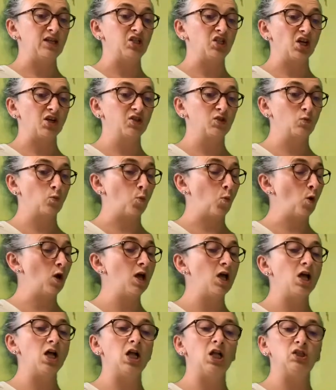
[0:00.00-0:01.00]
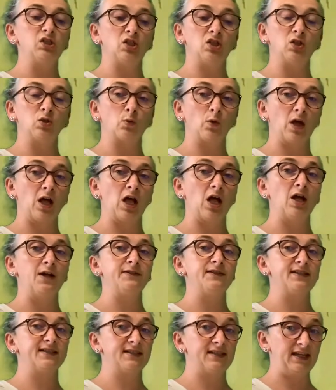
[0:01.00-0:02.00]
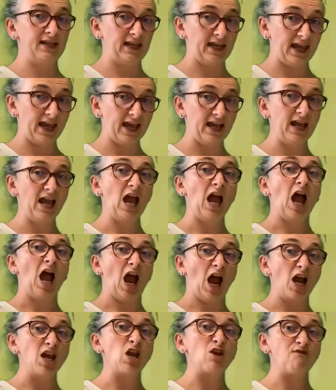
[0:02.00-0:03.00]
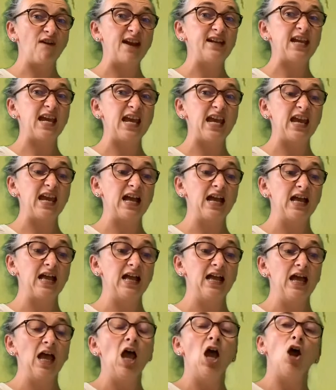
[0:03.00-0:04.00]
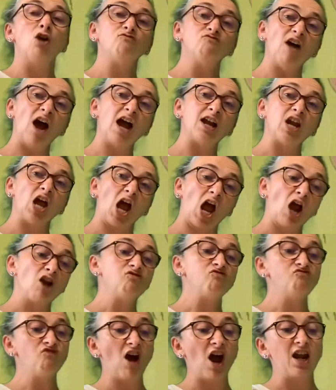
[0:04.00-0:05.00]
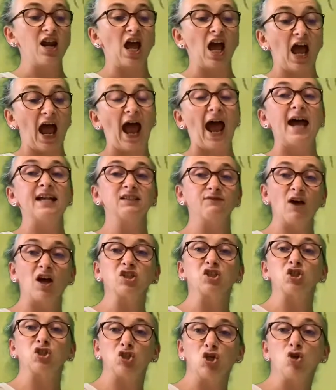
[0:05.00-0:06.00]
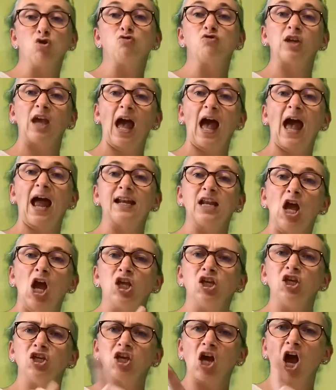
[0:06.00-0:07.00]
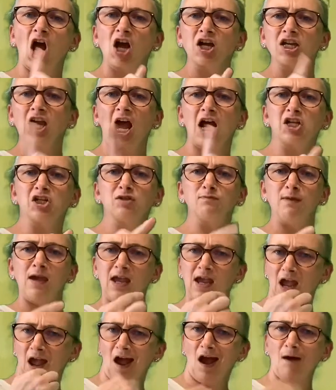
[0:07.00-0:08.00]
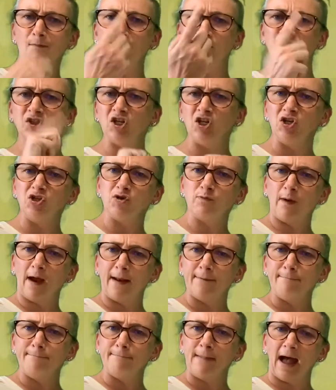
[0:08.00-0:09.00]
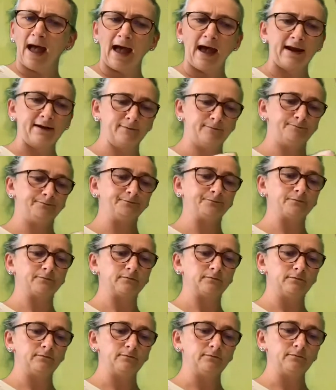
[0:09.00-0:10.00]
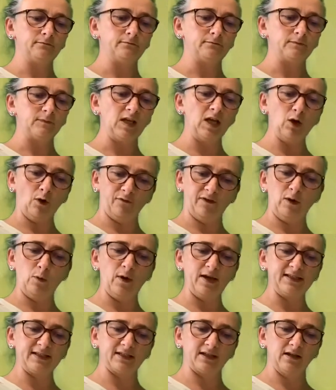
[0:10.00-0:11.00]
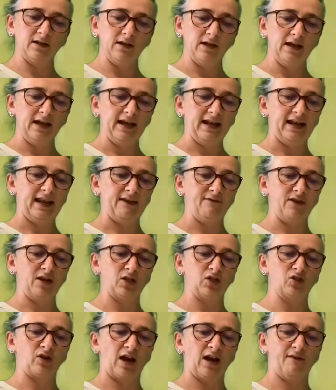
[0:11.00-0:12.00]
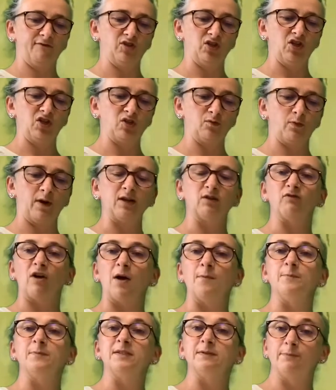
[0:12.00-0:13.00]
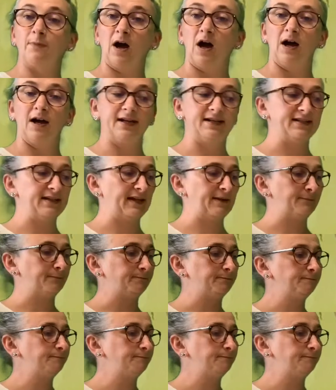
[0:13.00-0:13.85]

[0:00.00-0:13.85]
just whirled and twirled, singing, "Are you ready? Run, run, as fast as you can. You can't catch me, I'm the gingerbread man." And off he whizzed, leaving a trail of gingerbread crumbs behind him.